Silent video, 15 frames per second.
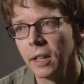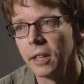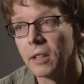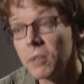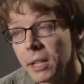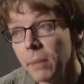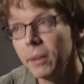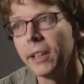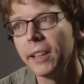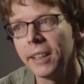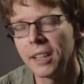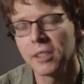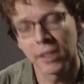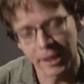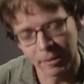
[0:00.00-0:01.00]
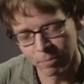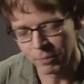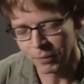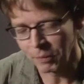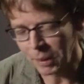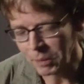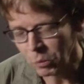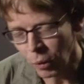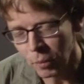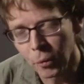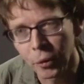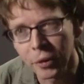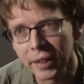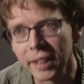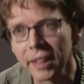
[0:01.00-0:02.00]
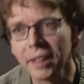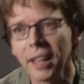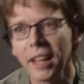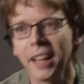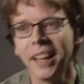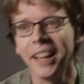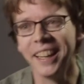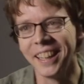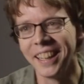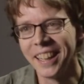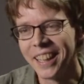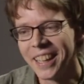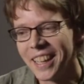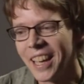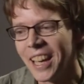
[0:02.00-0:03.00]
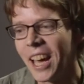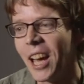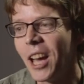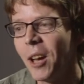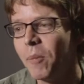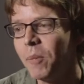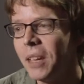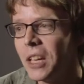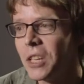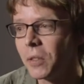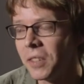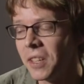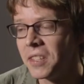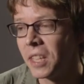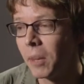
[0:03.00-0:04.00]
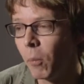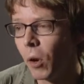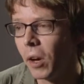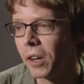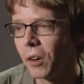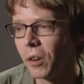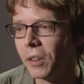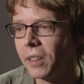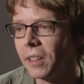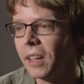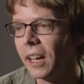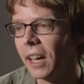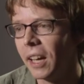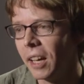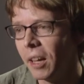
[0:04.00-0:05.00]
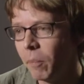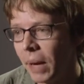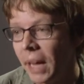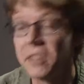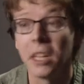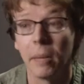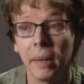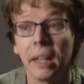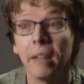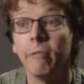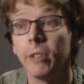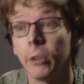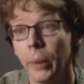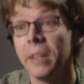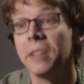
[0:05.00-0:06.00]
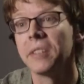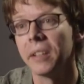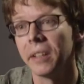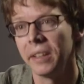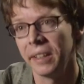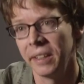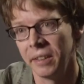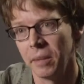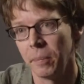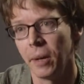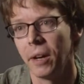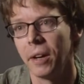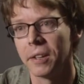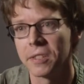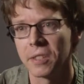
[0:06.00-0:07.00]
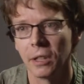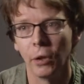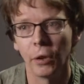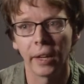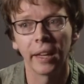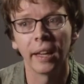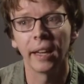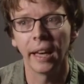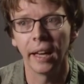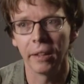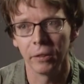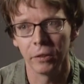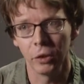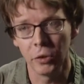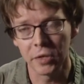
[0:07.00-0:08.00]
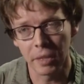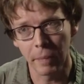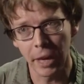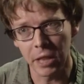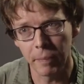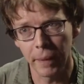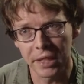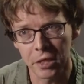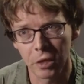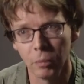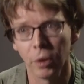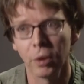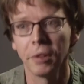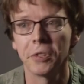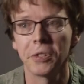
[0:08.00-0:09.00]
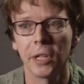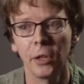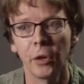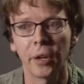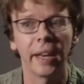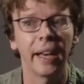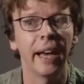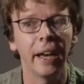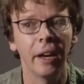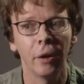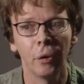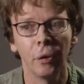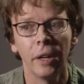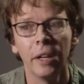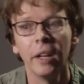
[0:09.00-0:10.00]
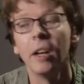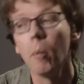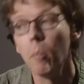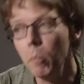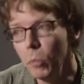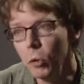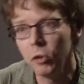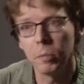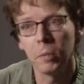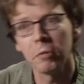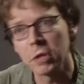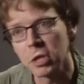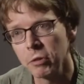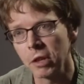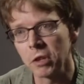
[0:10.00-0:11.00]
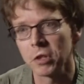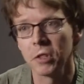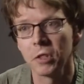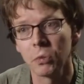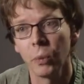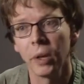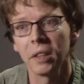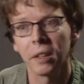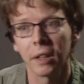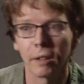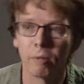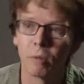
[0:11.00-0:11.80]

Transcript: Similarly, actually, maybe one more thing. So I've done some work on pandemic influenza in the past and looking at using mathematical models to look at how movement restrictions, whether